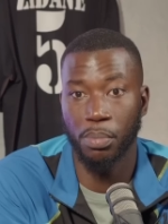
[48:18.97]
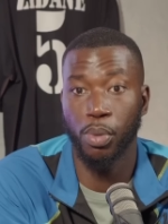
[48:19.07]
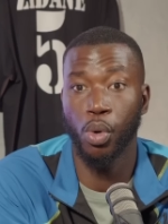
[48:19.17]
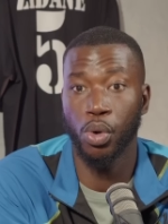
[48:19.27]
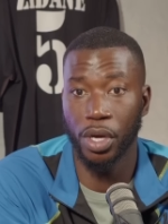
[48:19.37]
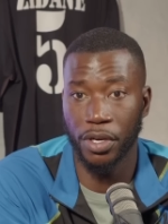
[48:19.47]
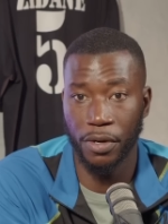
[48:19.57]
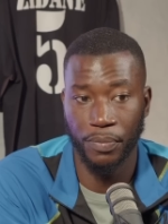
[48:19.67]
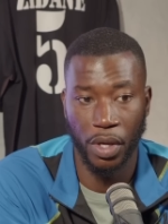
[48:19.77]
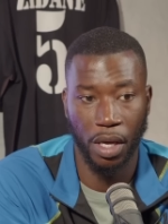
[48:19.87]

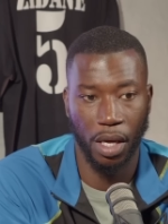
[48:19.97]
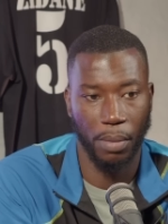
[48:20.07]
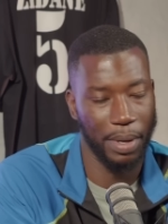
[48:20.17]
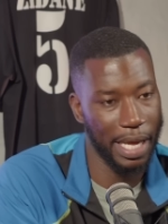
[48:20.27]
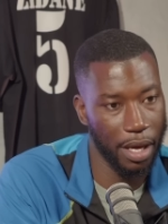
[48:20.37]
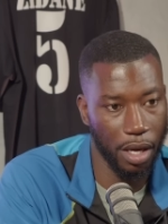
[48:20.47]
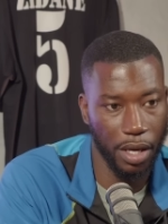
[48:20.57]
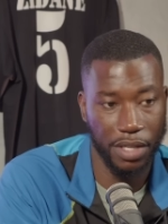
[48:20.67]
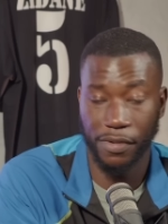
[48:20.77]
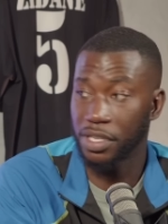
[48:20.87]
important
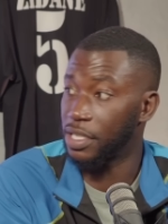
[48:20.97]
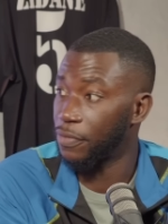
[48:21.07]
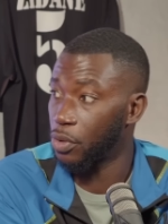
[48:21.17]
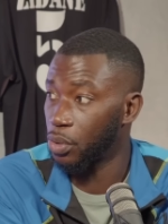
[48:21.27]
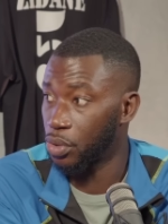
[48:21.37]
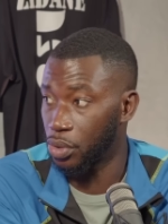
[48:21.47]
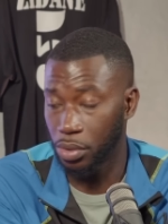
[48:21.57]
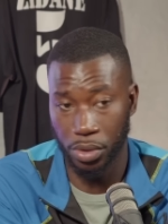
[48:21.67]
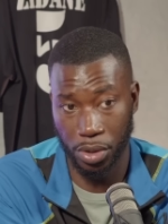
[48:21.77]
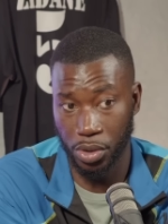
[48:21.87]
player, it's very difficult to to
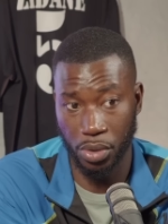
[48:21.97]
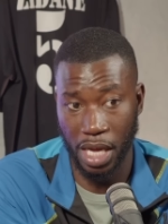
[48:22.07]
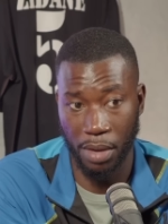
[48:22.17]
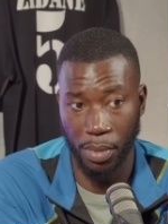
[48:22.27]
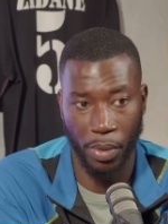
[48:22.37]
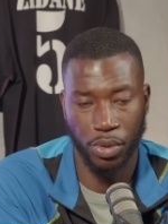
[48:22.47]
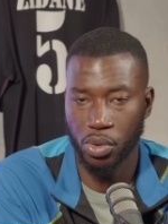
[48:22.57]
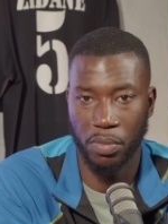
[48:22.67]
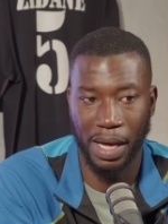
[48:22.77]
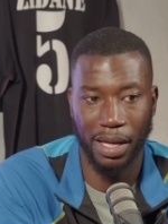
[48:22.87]
mm -hmm. do mm-hmm. that. But when you
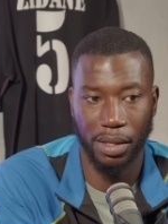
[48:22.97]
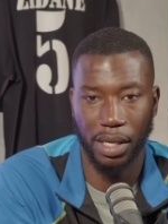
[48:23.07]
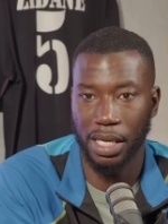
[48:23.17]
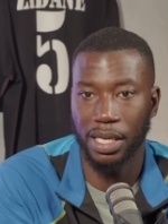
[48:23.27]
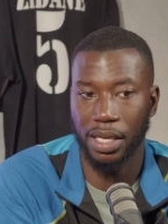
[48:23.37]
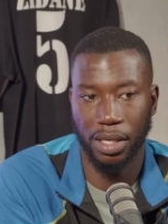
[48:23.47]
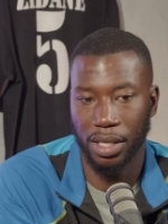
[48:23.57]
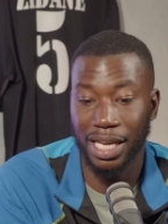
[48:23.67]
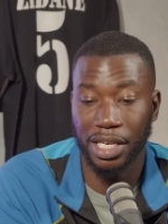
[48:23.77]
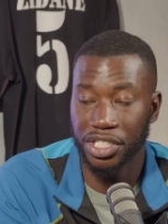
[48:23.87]
talk about in, in,
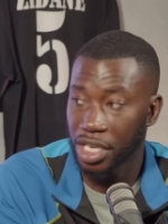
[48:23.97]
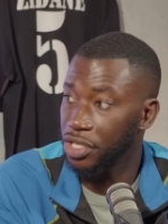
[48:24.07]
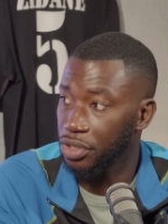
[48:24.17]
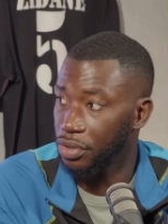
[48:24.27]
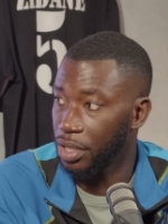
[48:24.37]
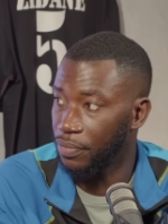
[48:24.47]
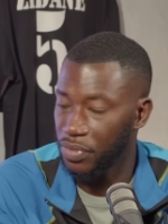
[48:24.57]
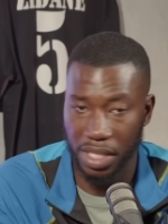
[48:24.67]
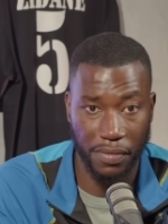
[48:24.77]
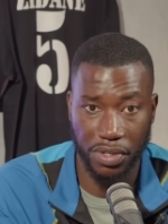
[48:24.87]
in, English history,
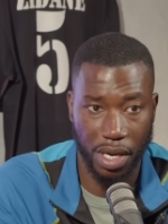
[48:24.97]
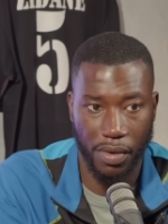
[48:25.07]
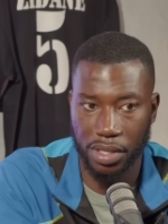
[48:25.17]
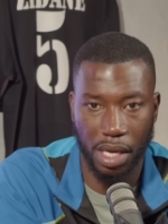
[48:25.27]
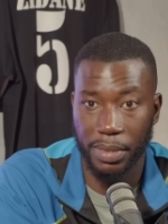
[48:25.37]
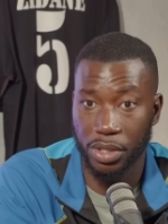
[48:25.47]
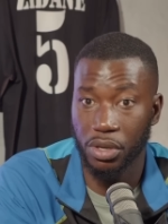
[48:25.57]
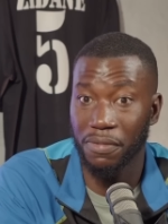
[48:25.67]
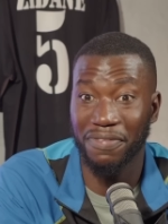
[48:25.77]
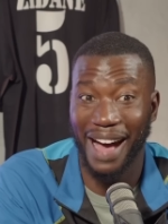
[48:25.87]
Steven Gerrard's up there,
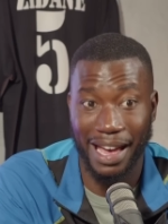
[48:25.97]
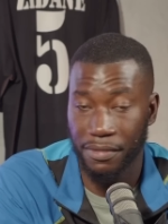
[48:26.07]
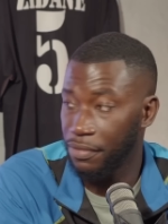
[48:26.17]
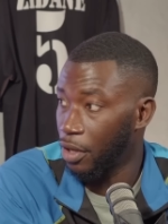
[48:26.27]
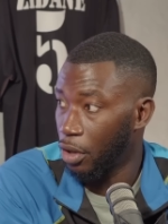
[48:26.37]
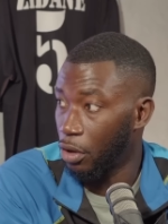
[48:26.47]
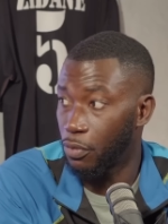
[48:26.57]
top five. He's up